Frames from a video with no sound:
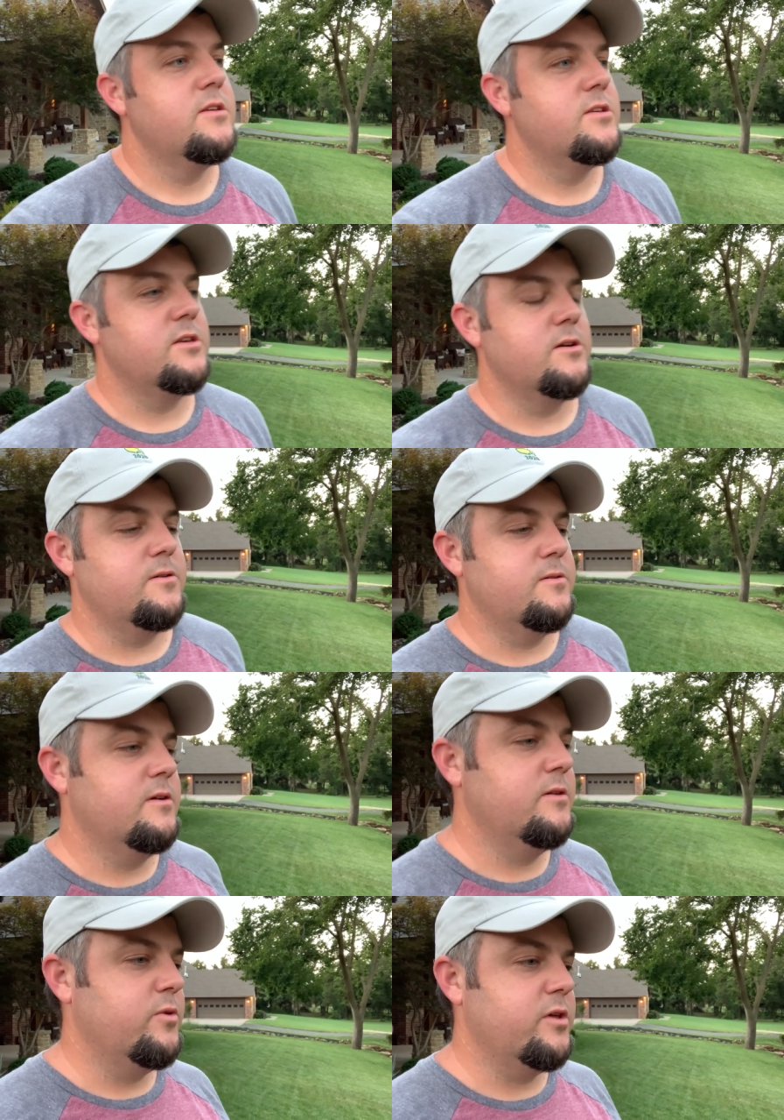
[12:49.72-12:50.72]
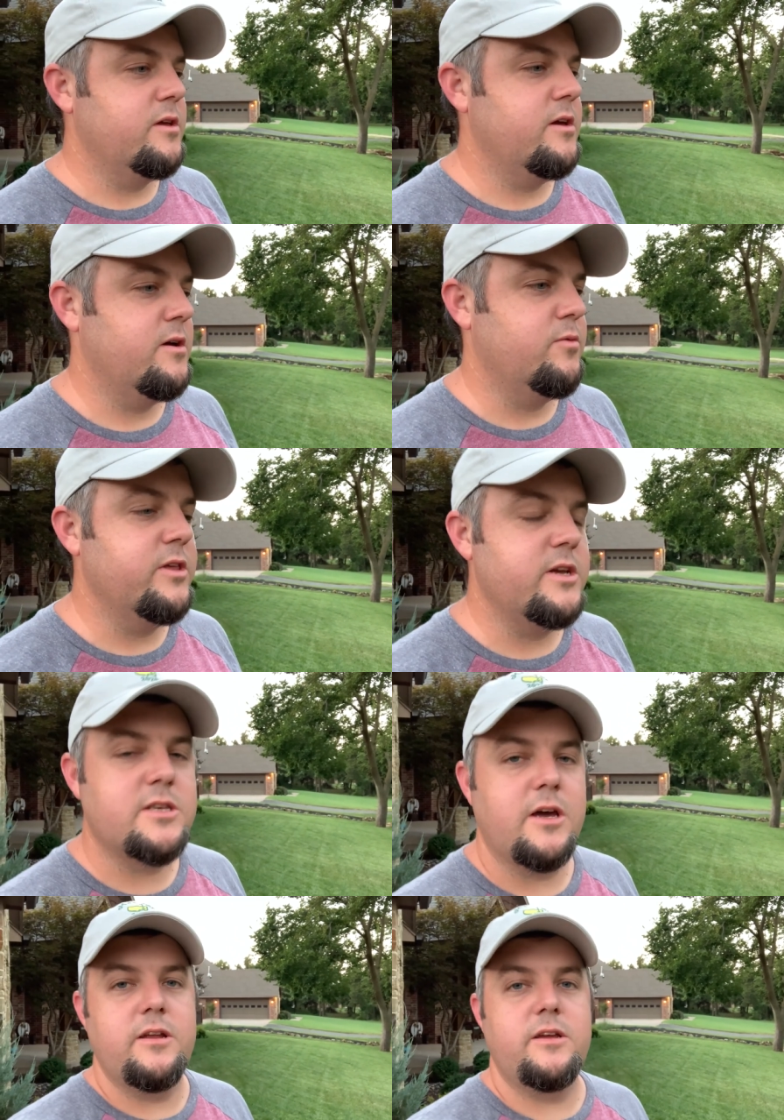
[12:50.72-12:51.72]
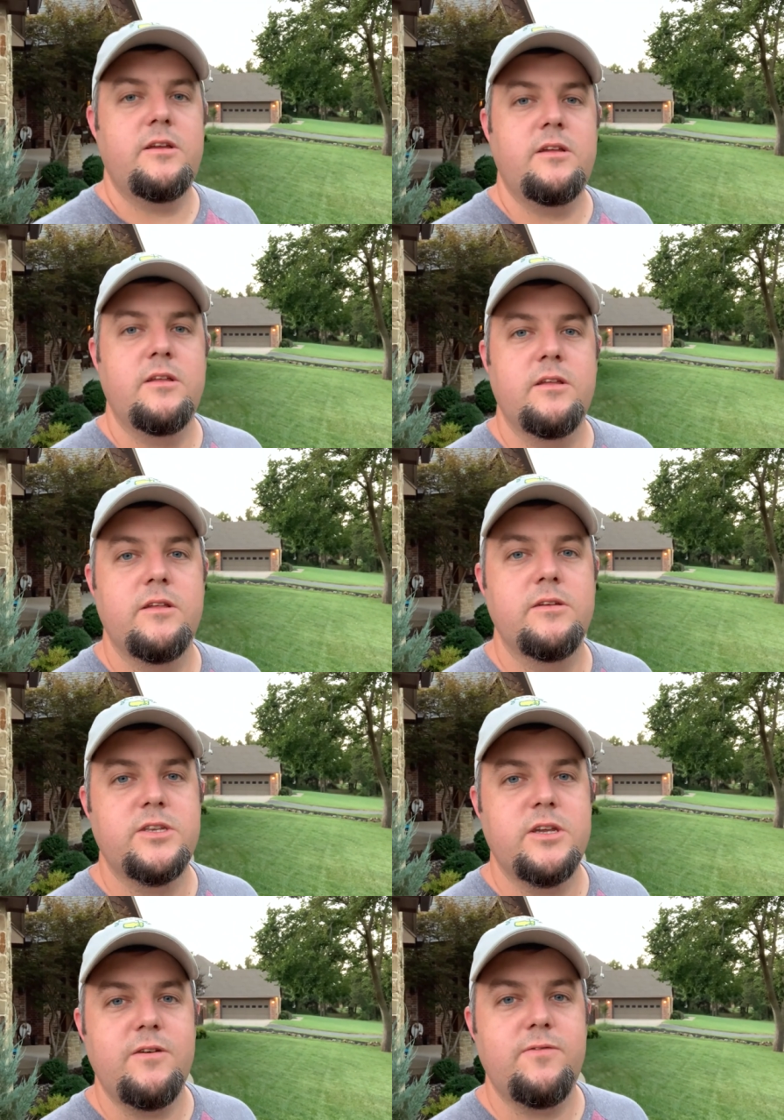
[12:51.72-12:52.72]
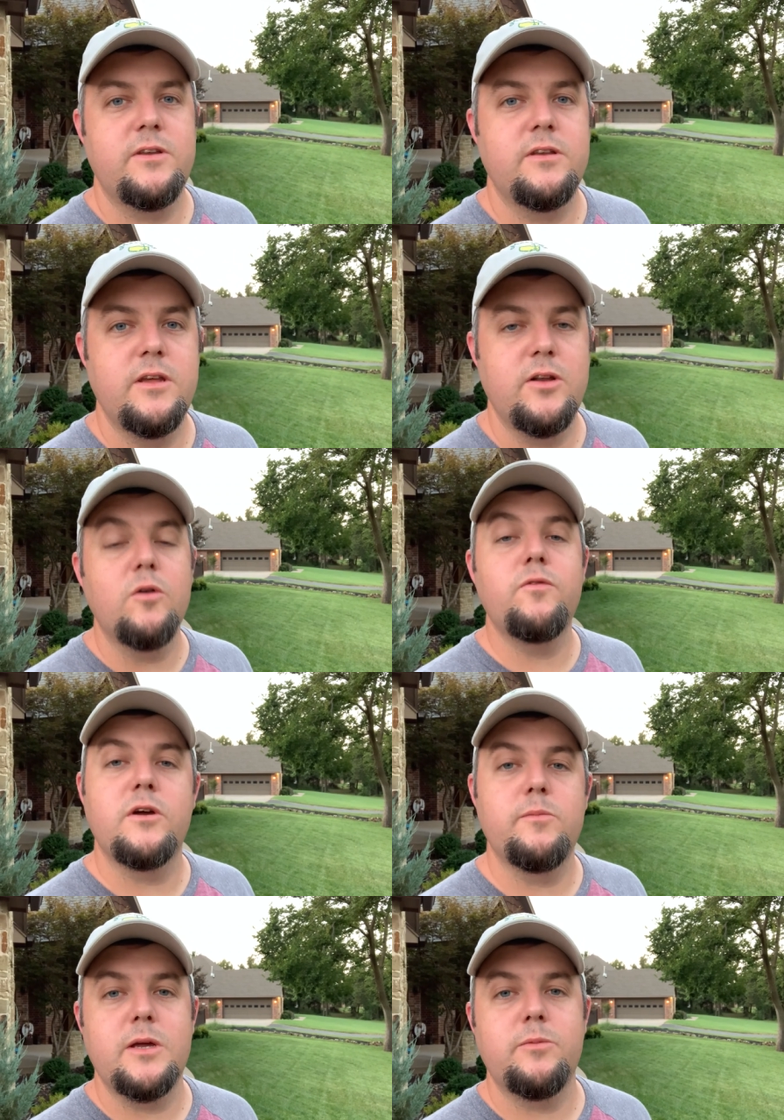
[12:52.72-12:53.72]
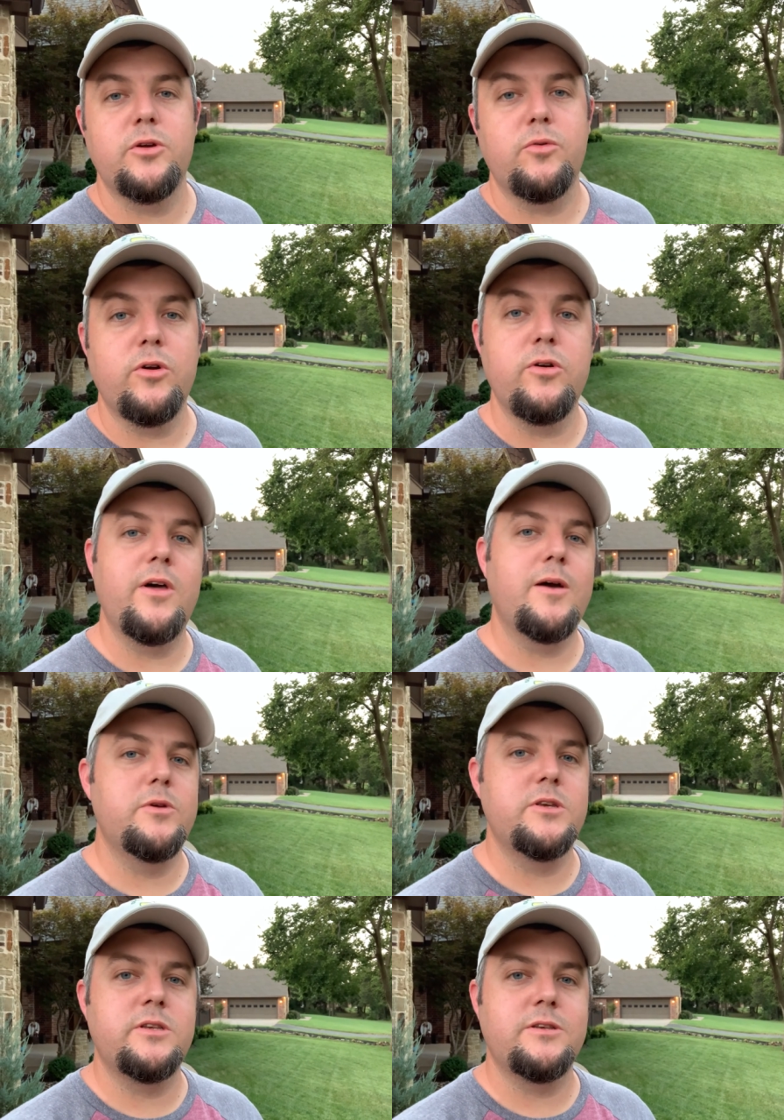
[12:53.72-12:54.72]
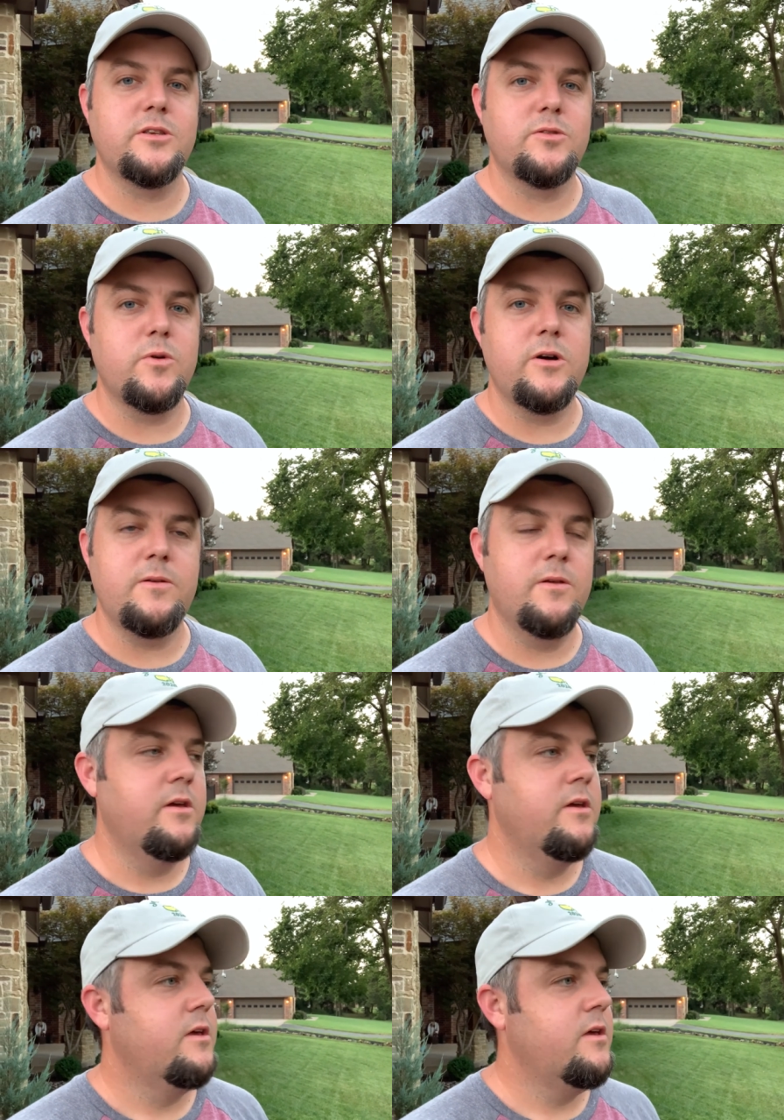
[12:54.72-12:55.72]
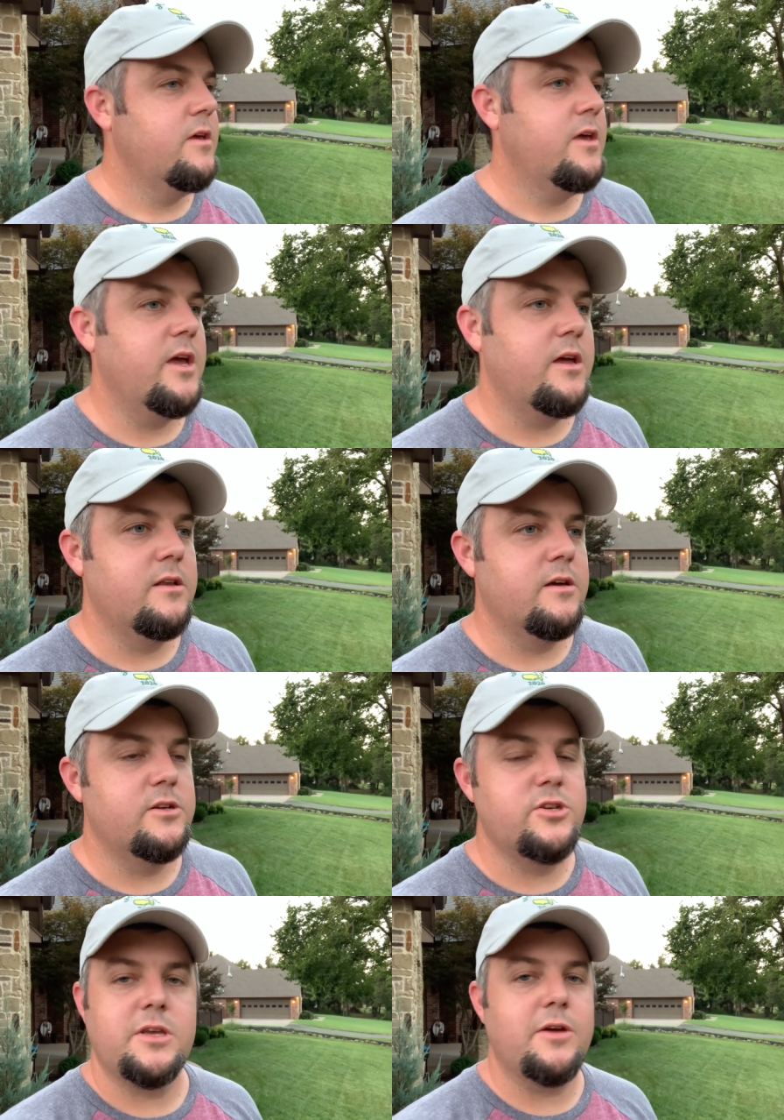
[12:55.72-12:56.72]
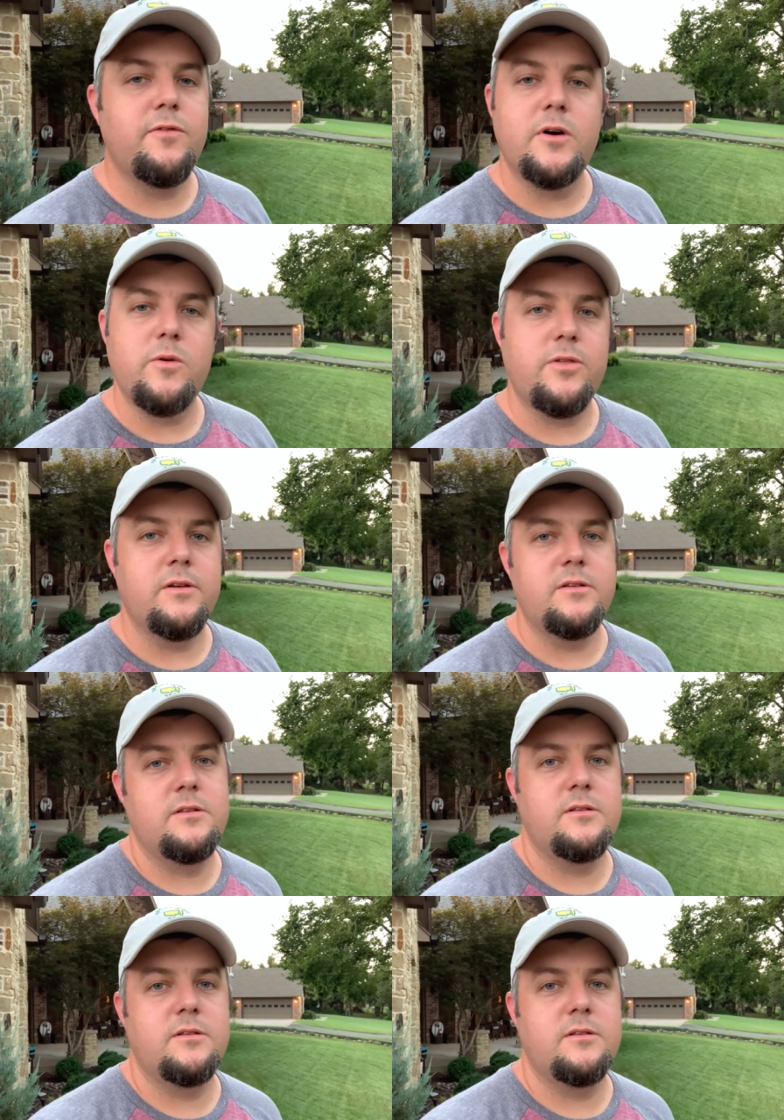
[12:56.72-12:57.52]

So really, uh, really exciting stuff, and, and hopefully I'll be able to grow that business as well, and uh, just have fun with it.